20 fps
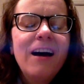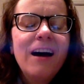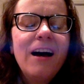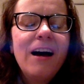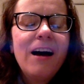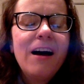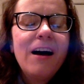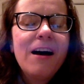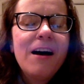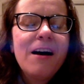
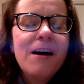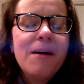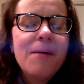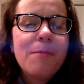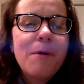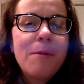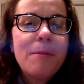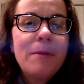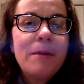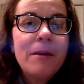
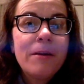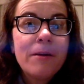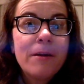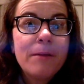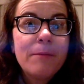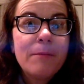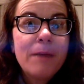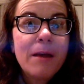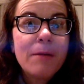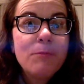I'm here
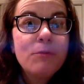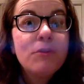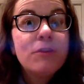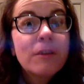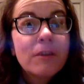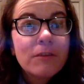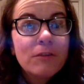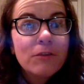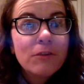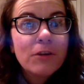in my
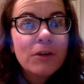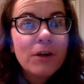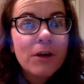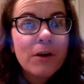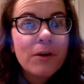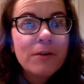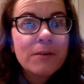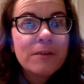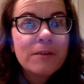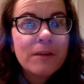music
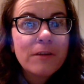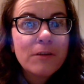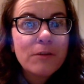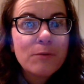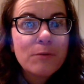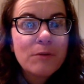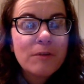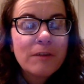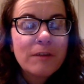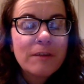studio, Stellar
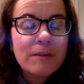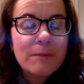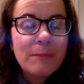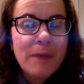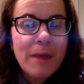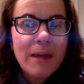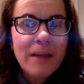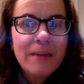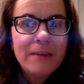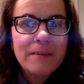Music
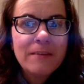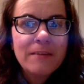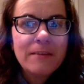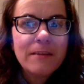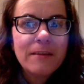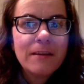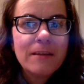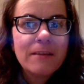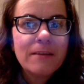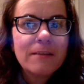Space.
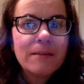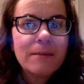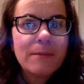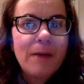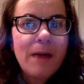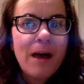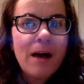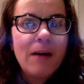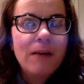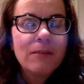It's
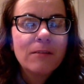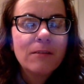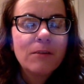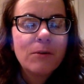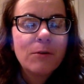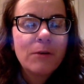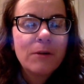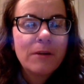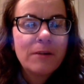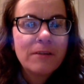about
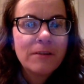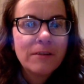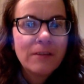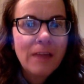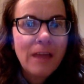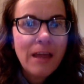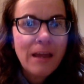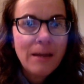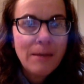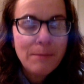quarter till
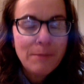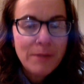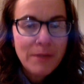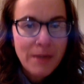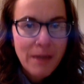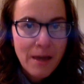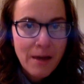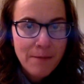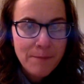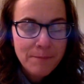8
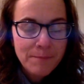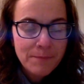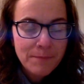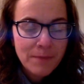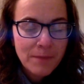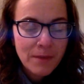p.m.